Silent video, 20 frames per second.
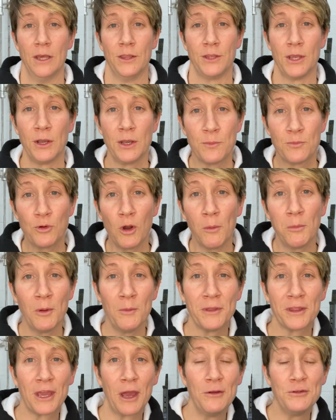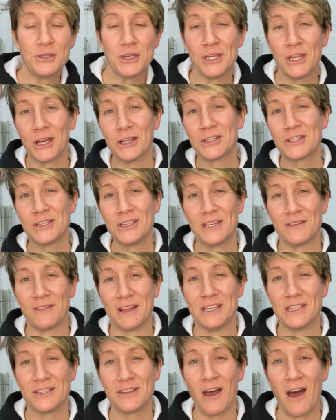The only problem with coaching youngsters, if they
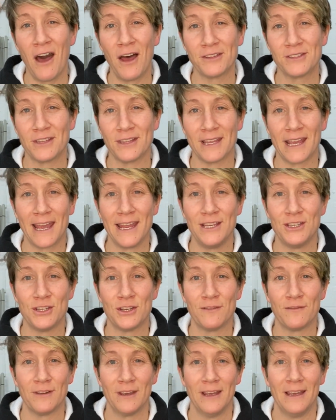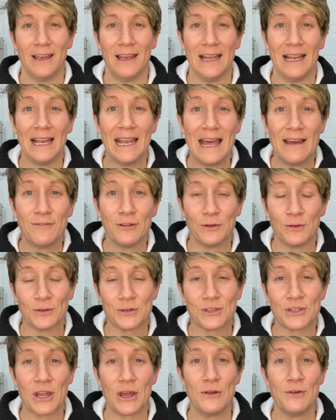start at the age of 11 or
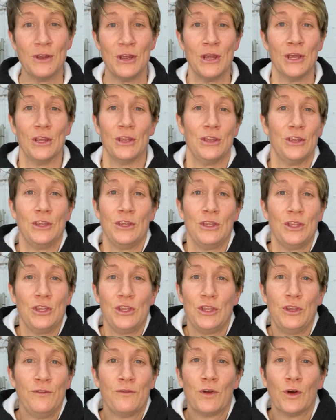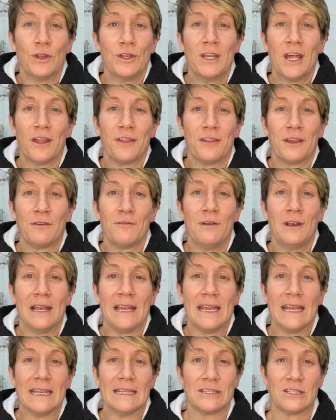so, you've got nothing
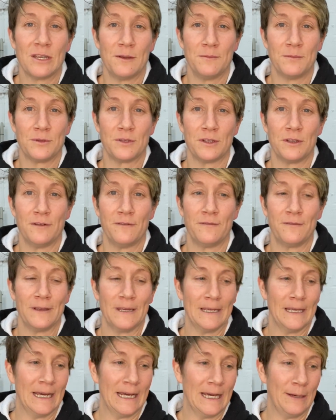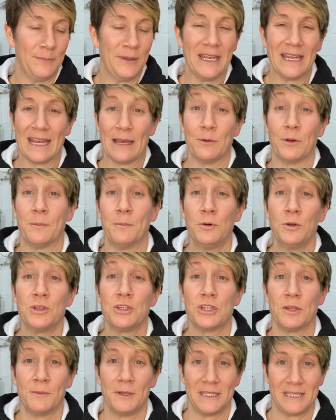really in terms of being able to push
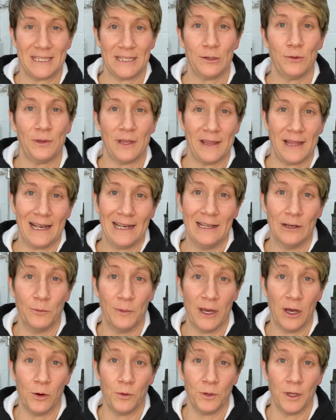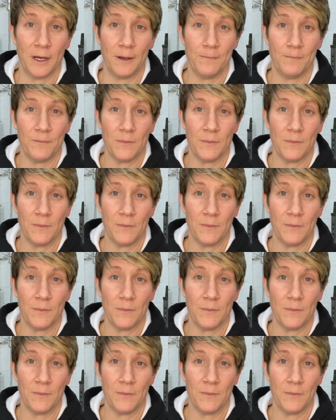them until they're that little bit older.